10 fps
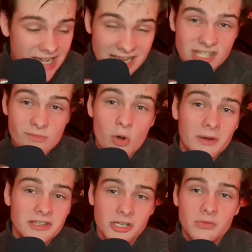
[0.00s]
is the
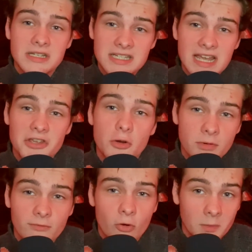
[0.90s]
moment that you can take your
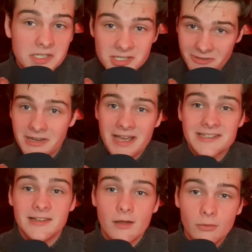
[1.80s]
performance to the
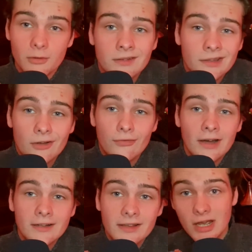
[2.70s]
next level. Now
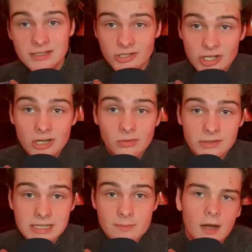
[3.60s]
finally, as a general
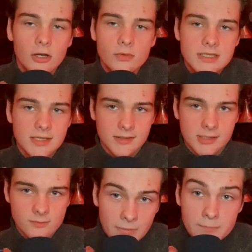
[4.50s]
tip, I know it sounds
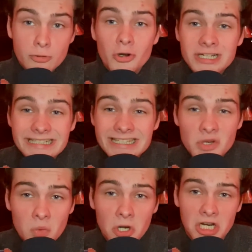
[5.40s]
simple, but put in the
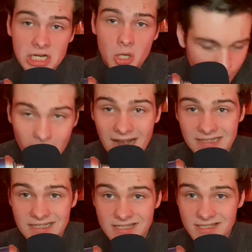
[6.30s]
work at home.
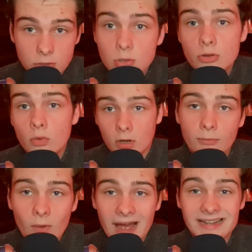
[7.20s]
Practice. Do the work.
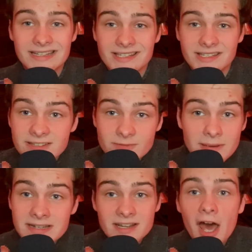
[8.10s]
Practice.
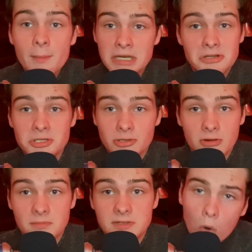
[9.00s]
Spend time in your
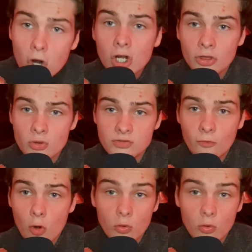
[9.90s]
script. Work on those vocals.